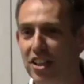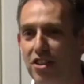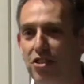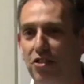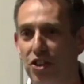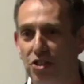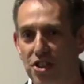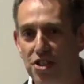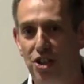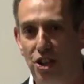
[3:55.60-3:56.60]
the
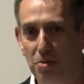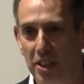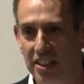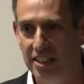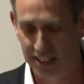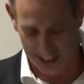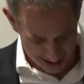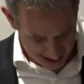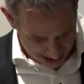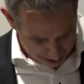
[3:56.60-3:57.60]
reviewer's comments
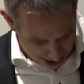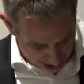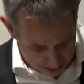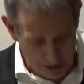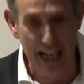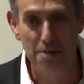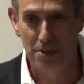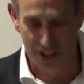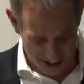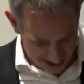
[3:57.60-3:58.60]
about the paper